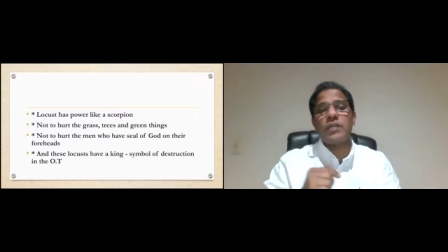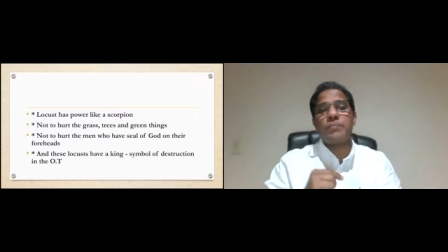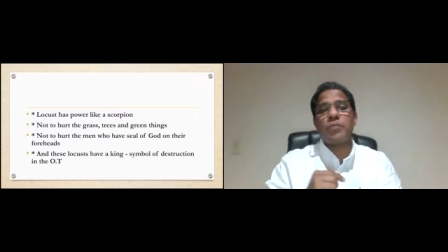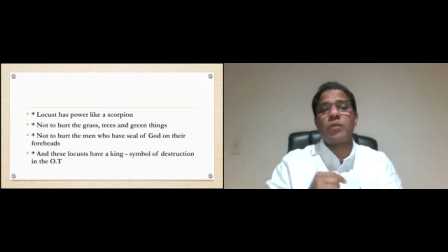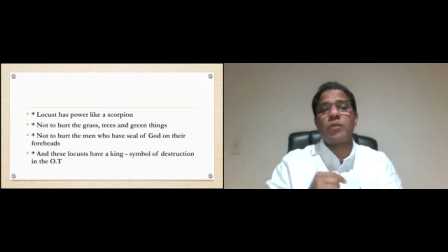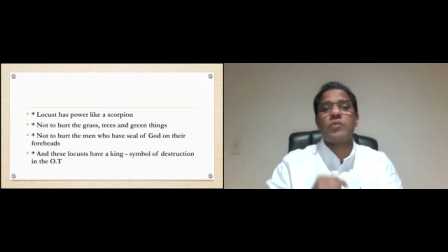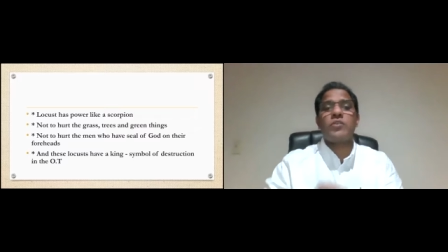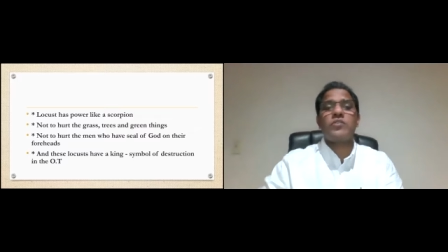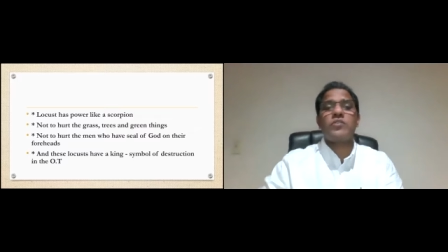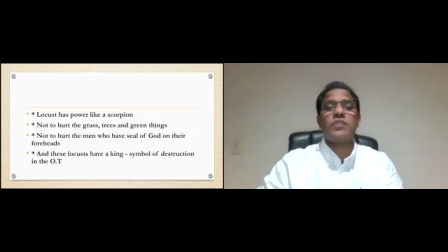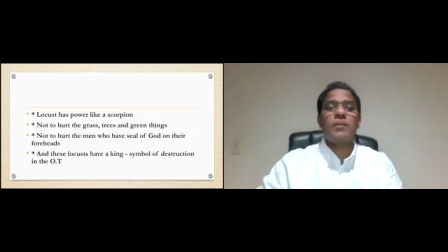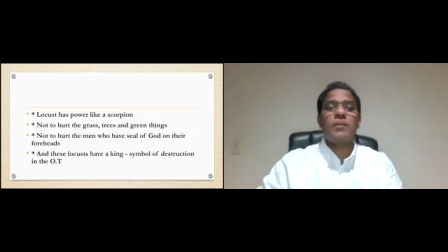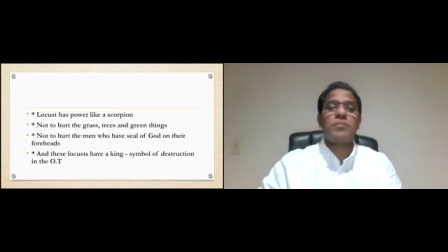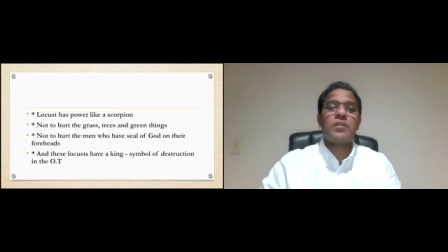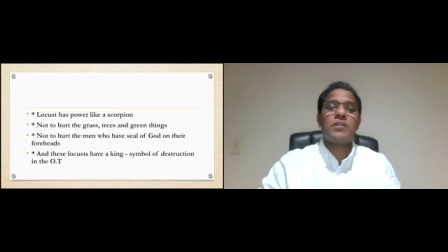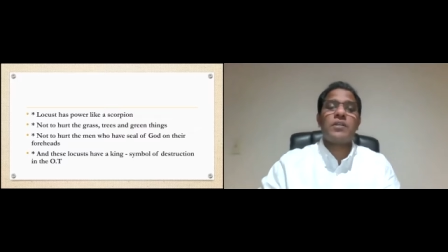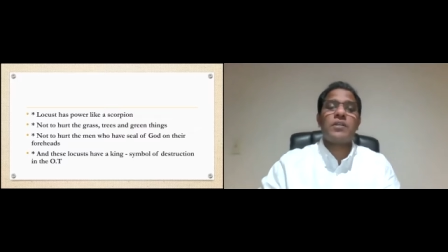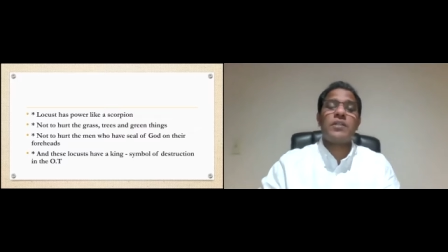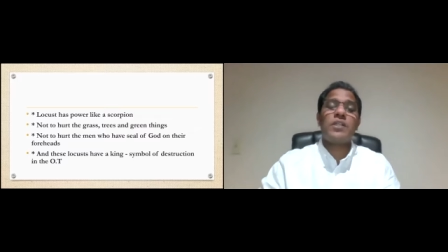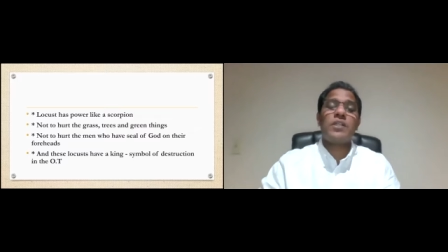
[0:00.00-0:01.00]
proverbs chapter
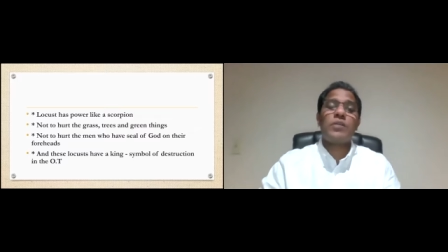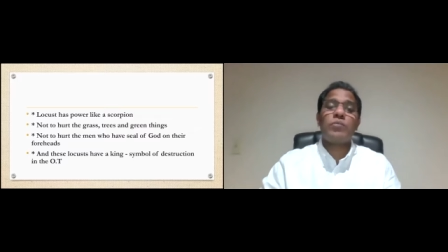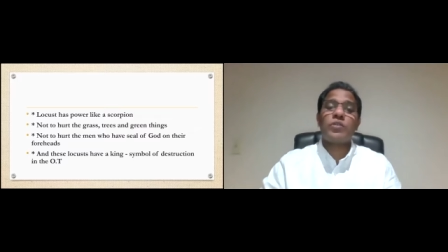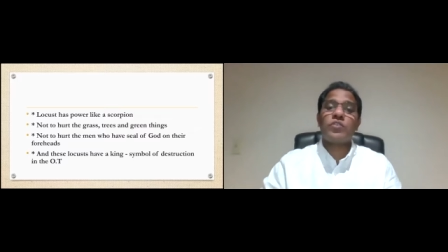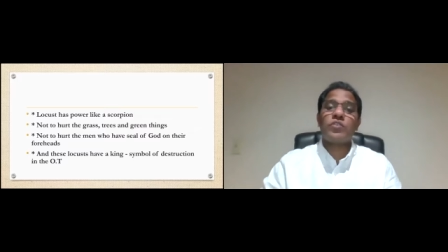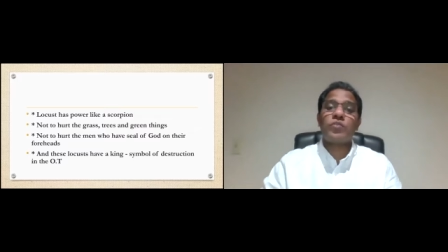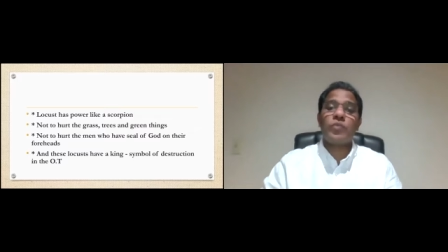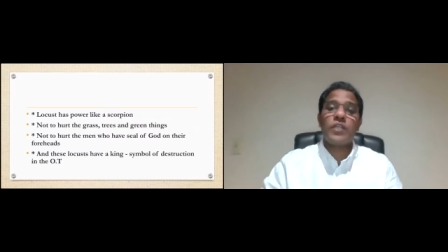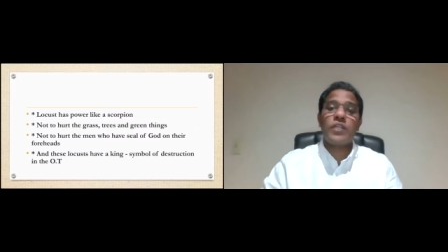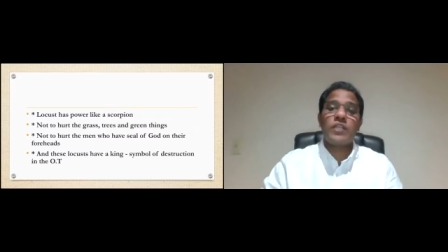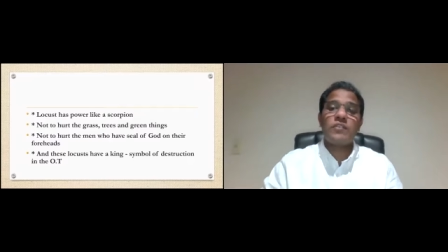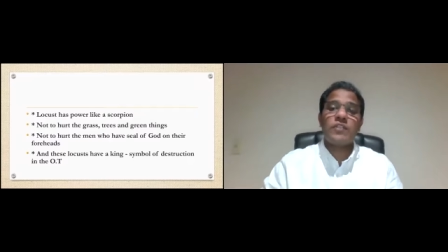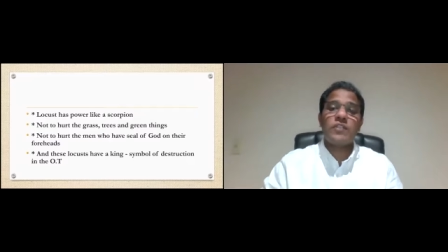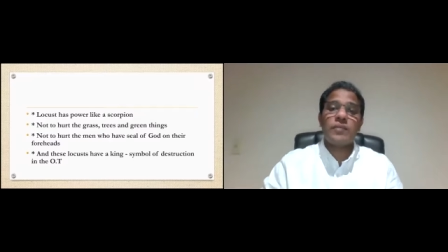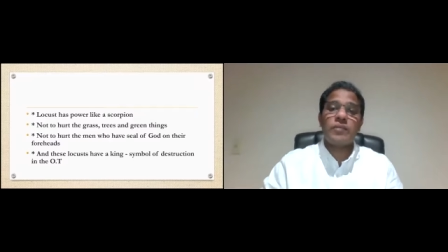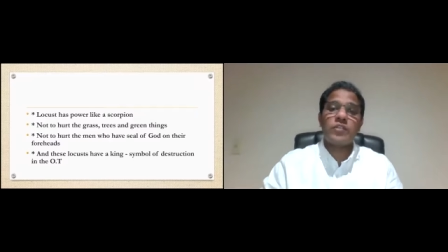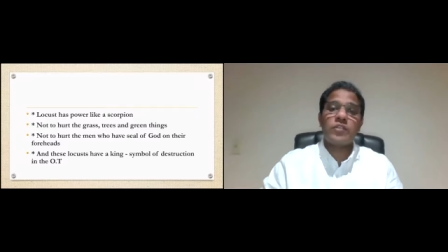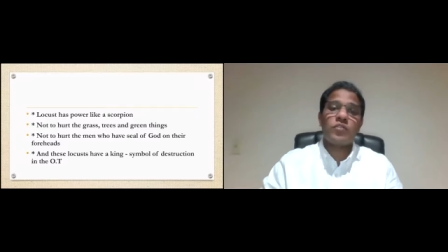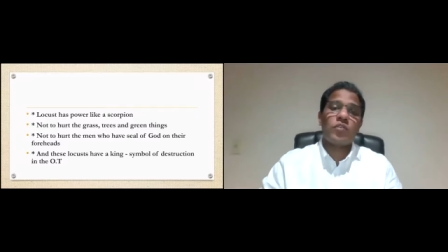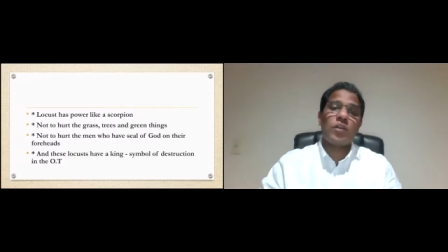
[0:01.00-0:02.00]
30 verse
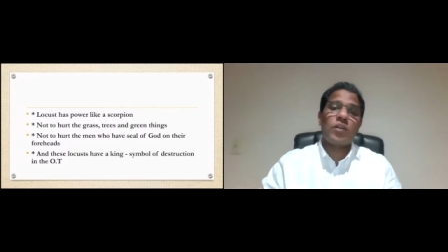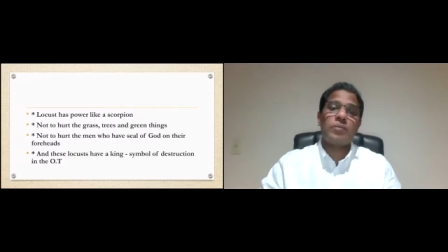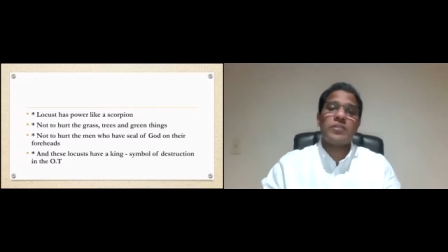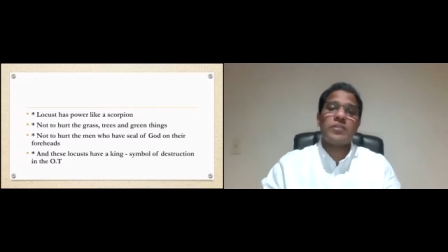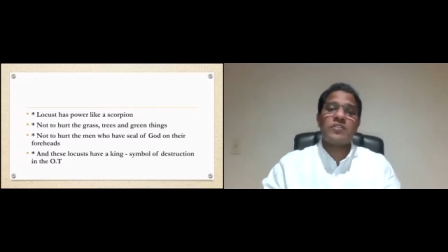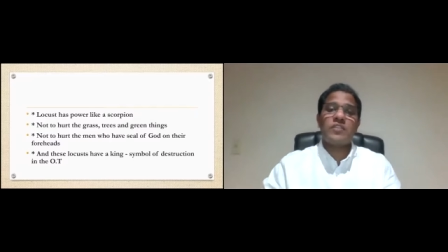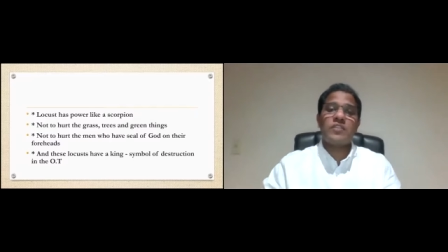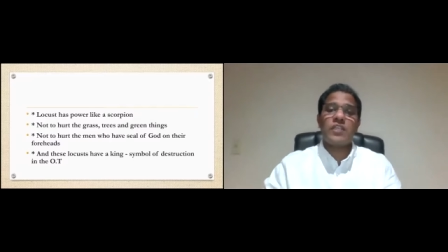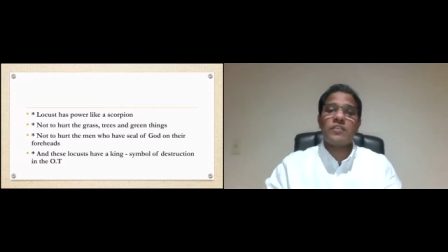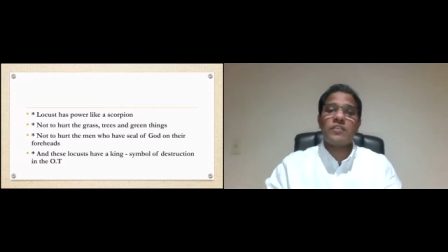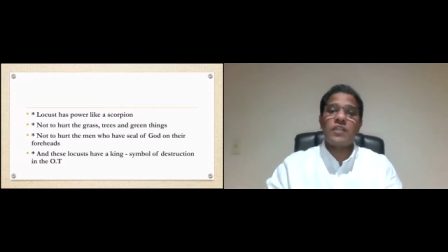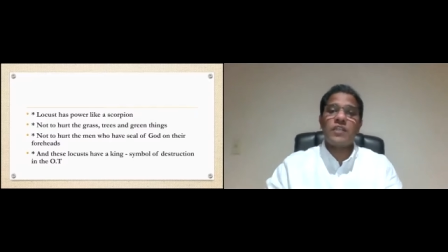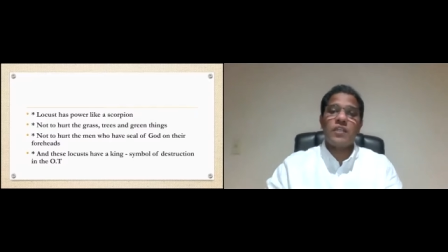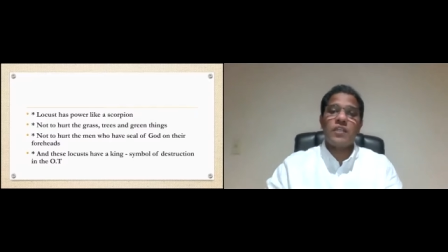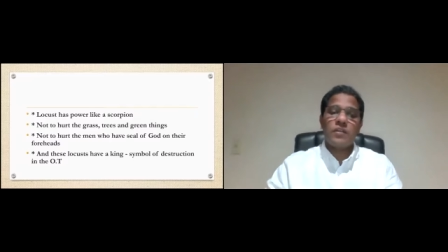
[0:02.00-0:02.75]
27 solomon says